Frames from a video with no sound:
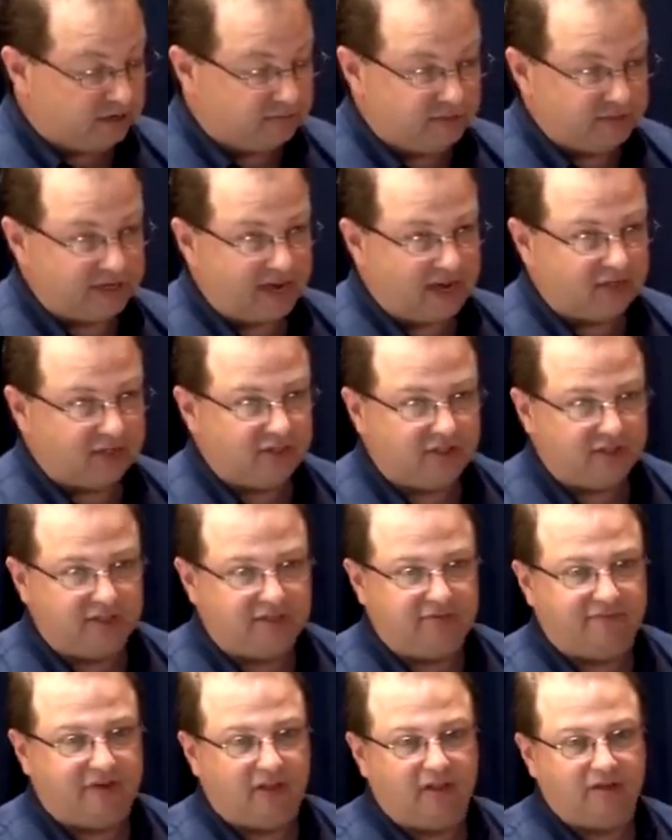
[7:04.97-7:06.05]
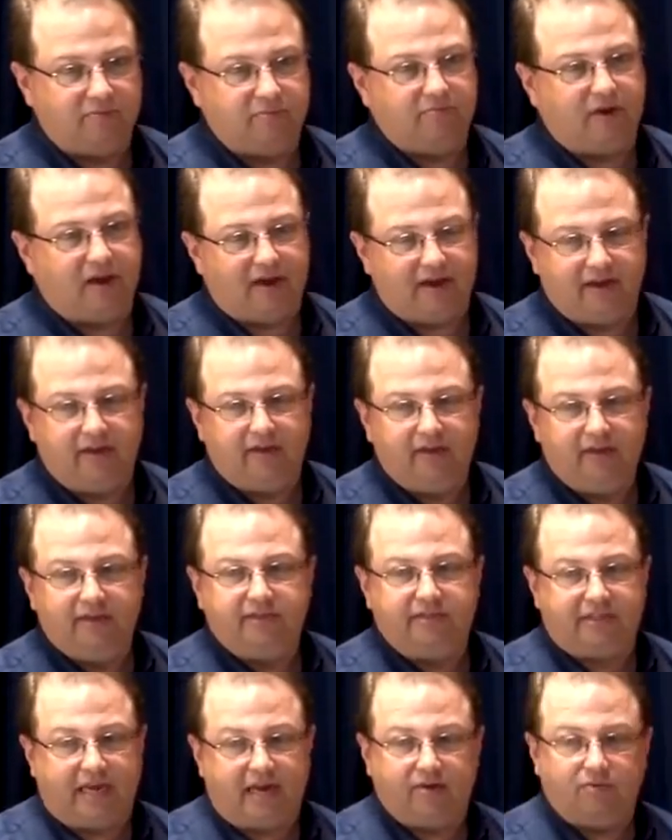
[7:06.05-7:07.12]
it was actually developed by
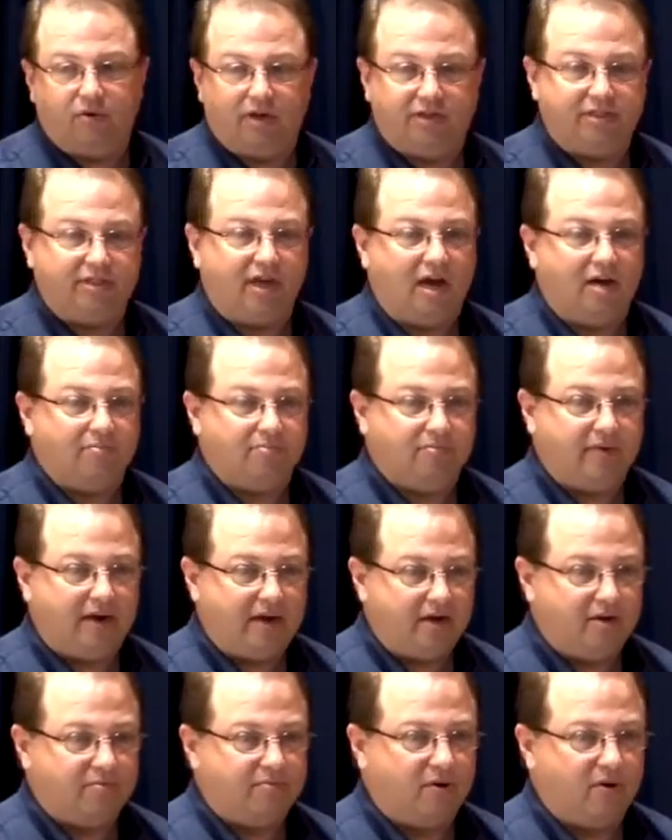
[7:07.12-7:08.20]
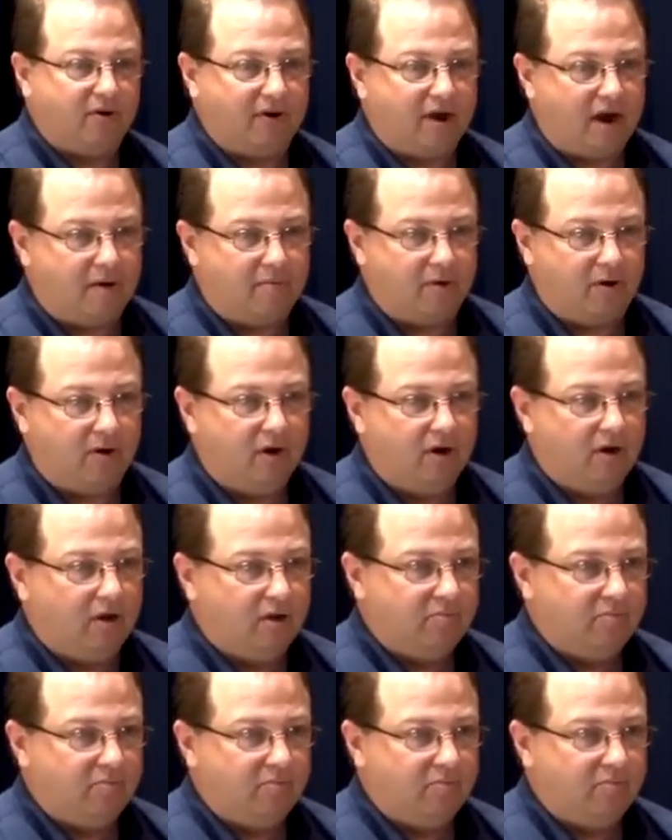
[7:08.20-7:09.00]
Sanwa's top radio programmer,